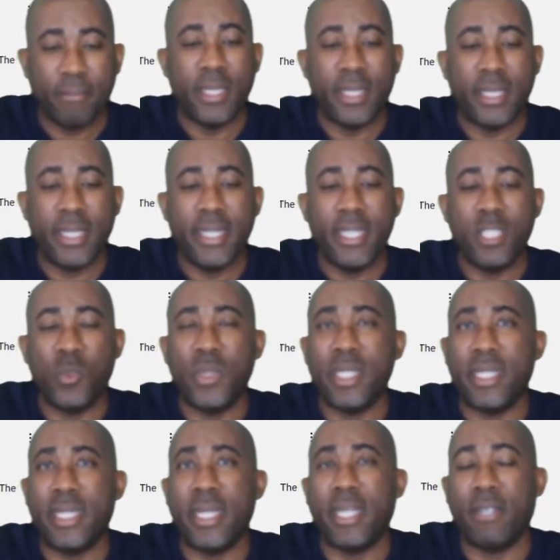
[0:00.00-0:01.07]
the things we
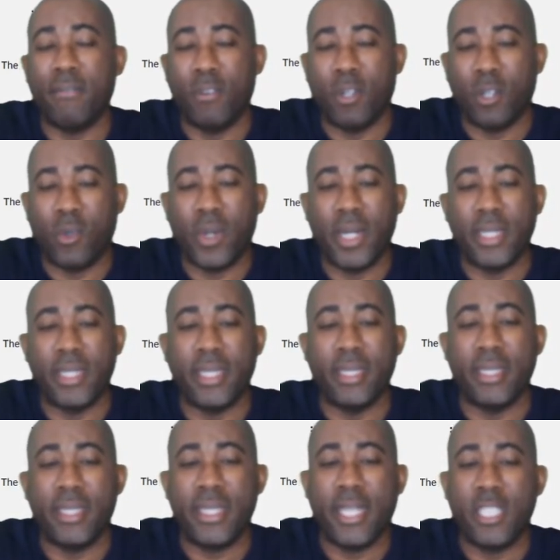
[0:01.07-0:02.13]
take for
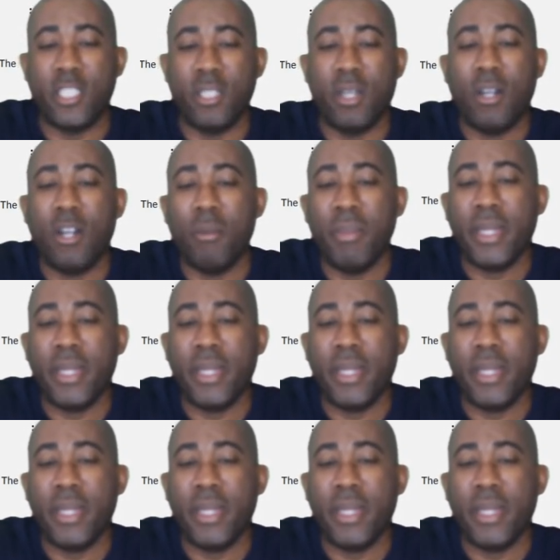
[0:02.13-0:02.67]
granted, thanks to all